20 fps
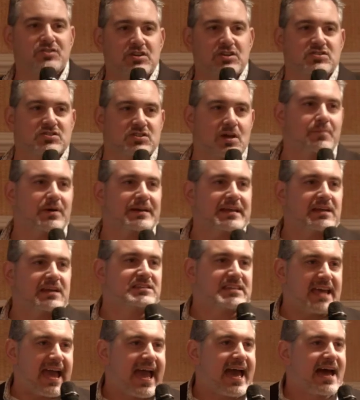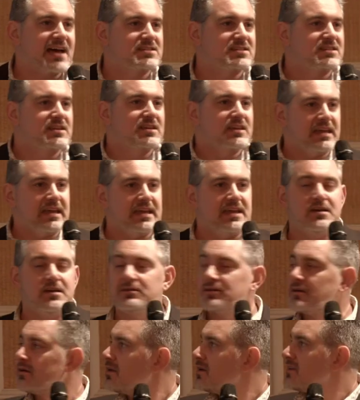teach somebody a task
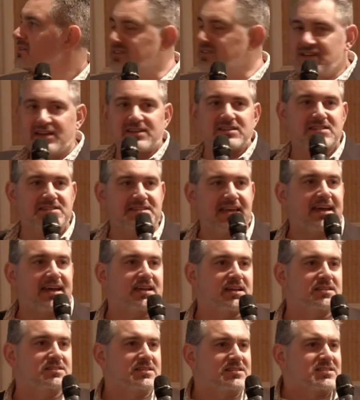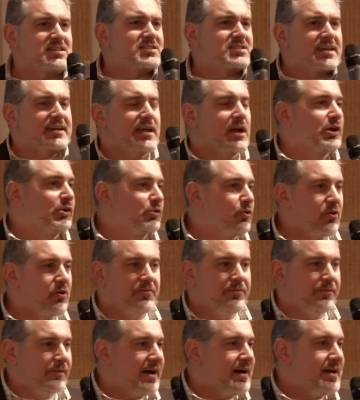in six seconds. This is like a
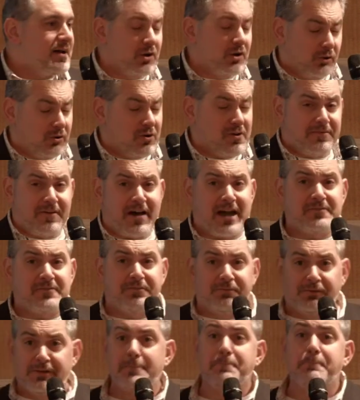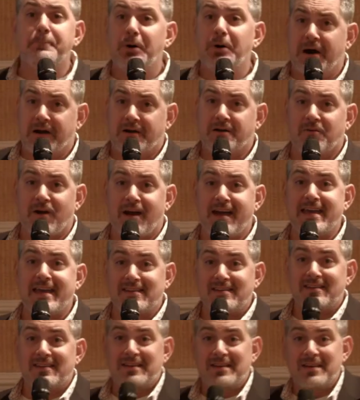glorified, glorified flip book,
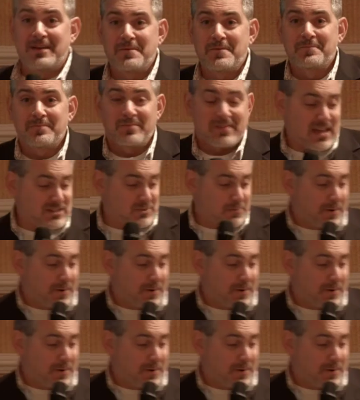right? That's